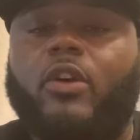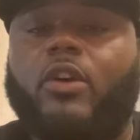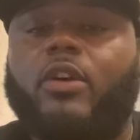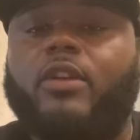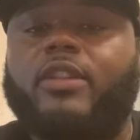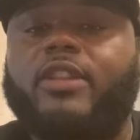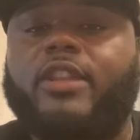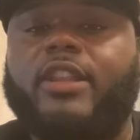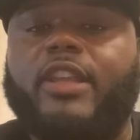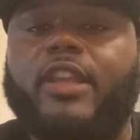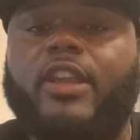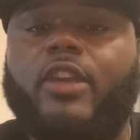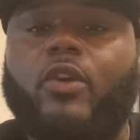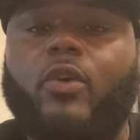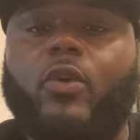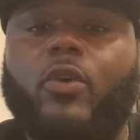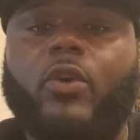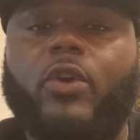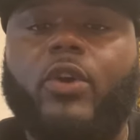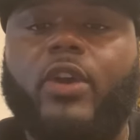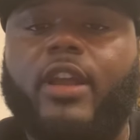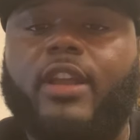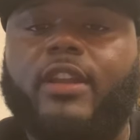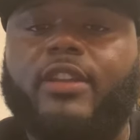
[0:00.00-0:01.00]
on
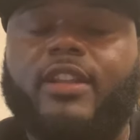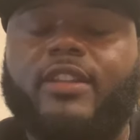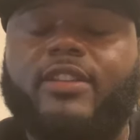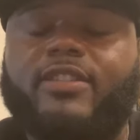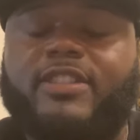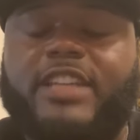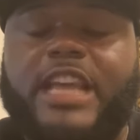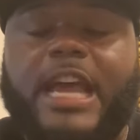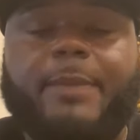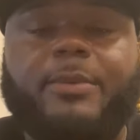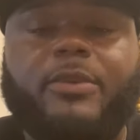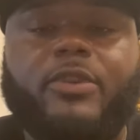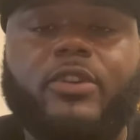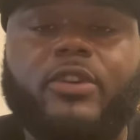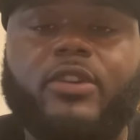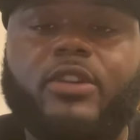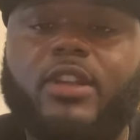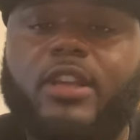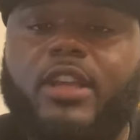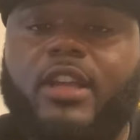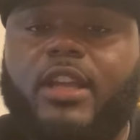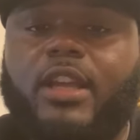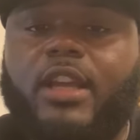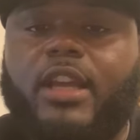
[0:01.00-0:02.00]
the chapter
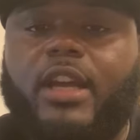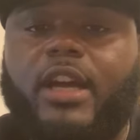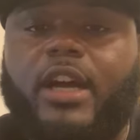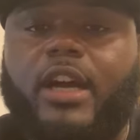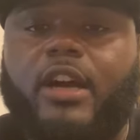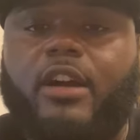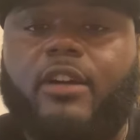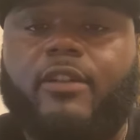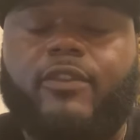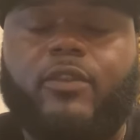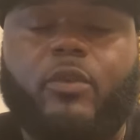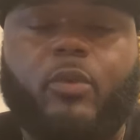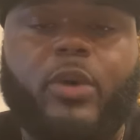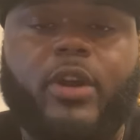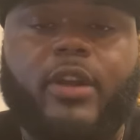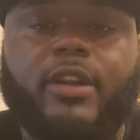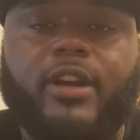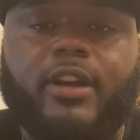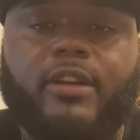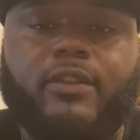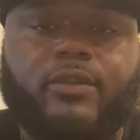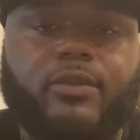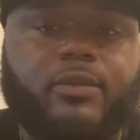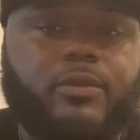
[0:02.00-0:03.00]
of
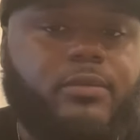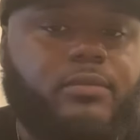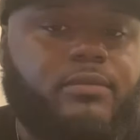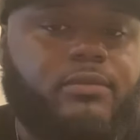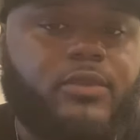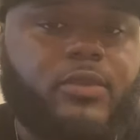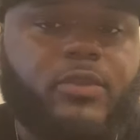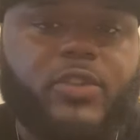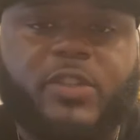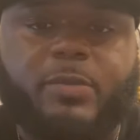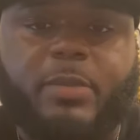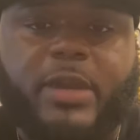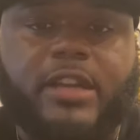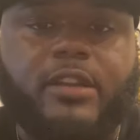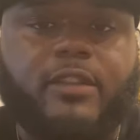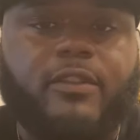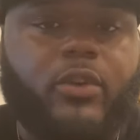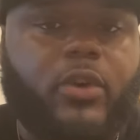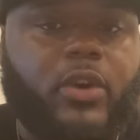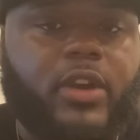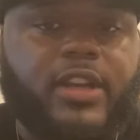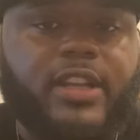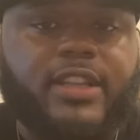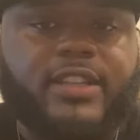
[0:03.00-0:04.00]
the respective
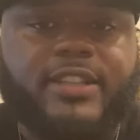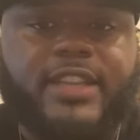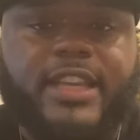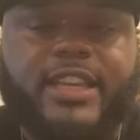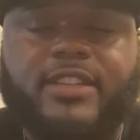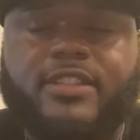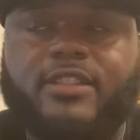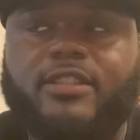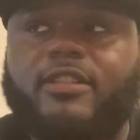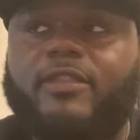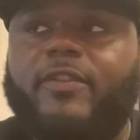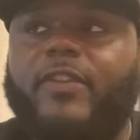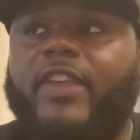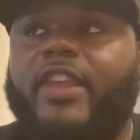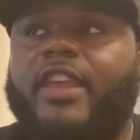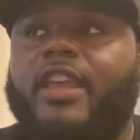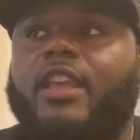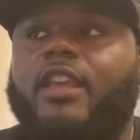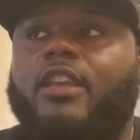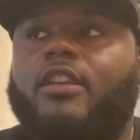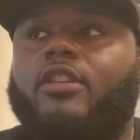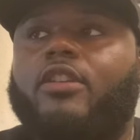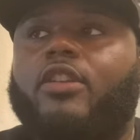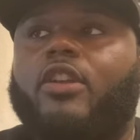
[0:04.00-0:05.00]
organization.
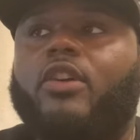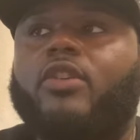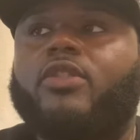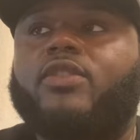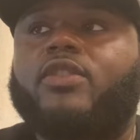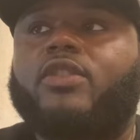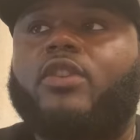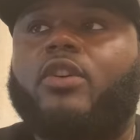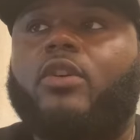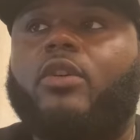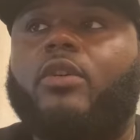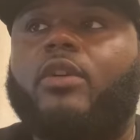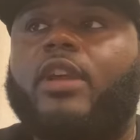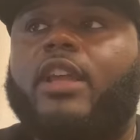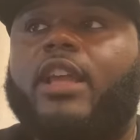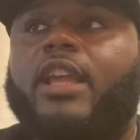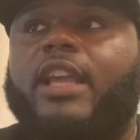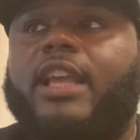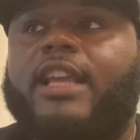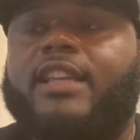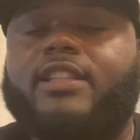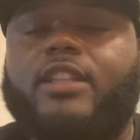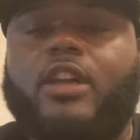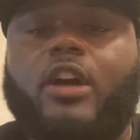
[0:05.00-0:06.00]
So
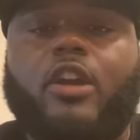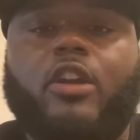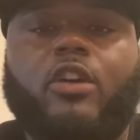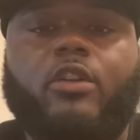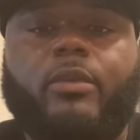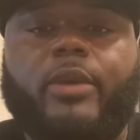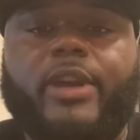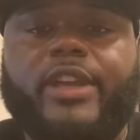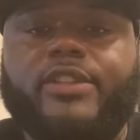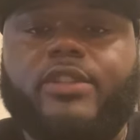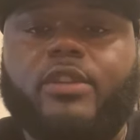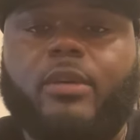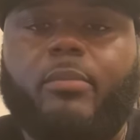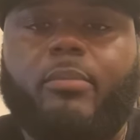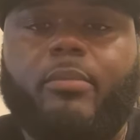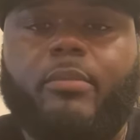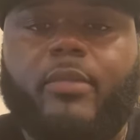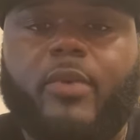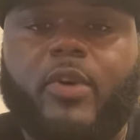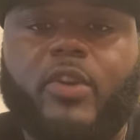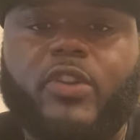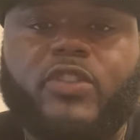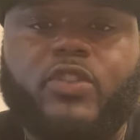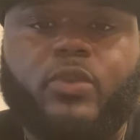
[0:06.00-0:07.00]
it's not always a
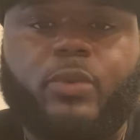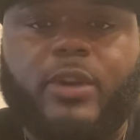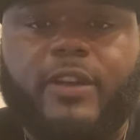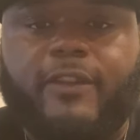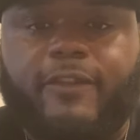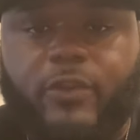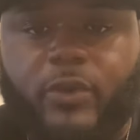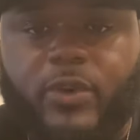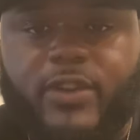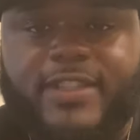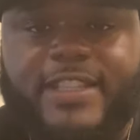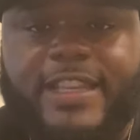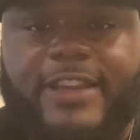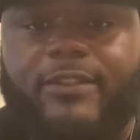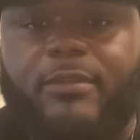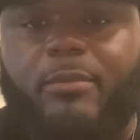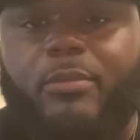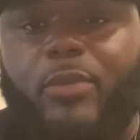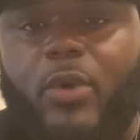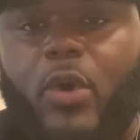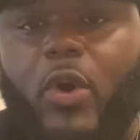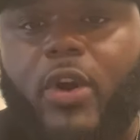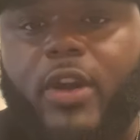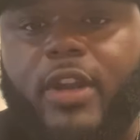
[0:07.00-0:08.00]
24/7
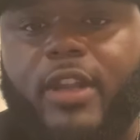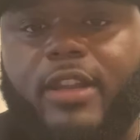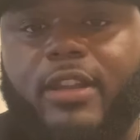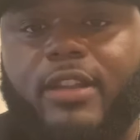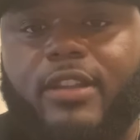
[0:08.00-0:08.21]
party.